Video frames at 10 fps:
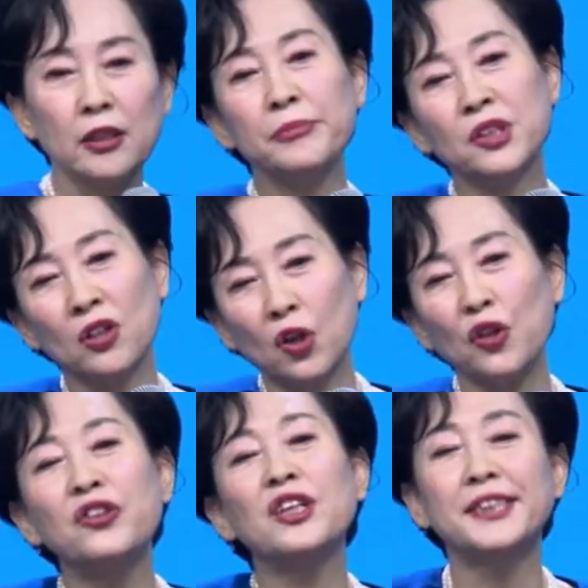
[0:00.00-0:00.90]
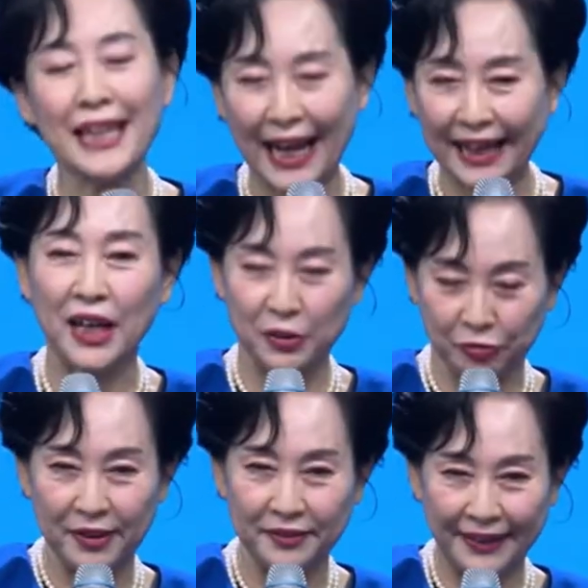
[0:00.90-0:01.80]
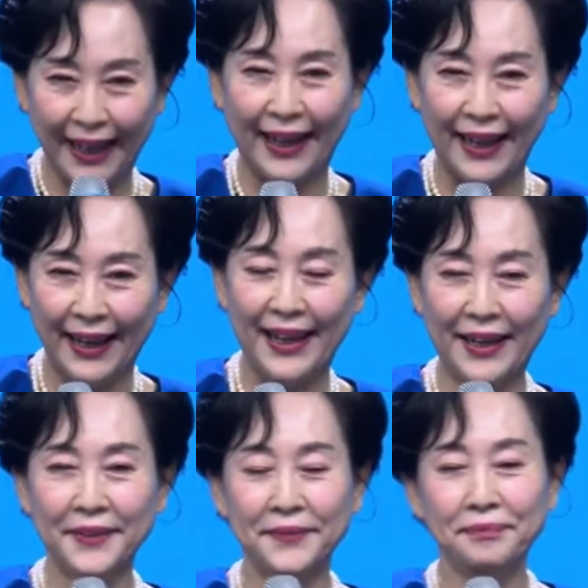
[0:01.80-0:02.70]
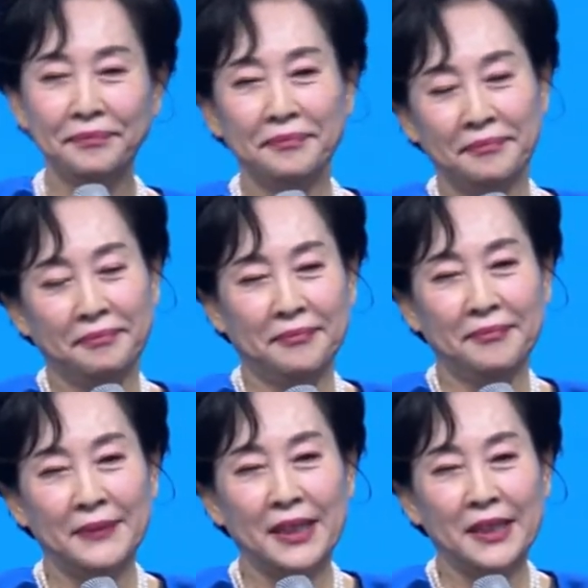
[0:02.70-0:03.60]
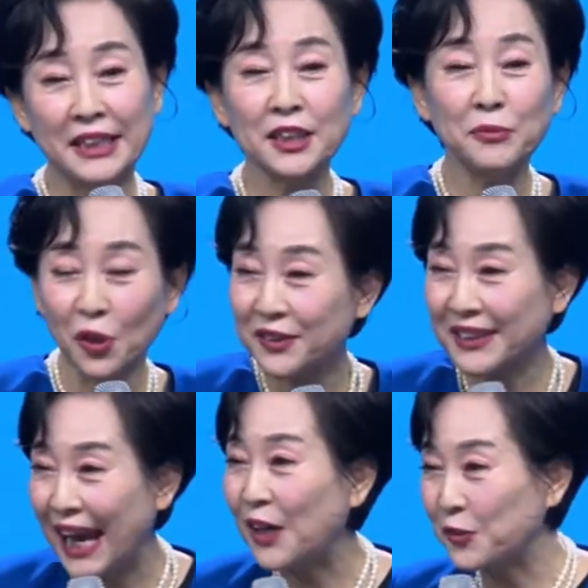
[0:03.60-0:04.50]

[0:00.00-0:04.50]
thought, oh, my wife is at least crazy.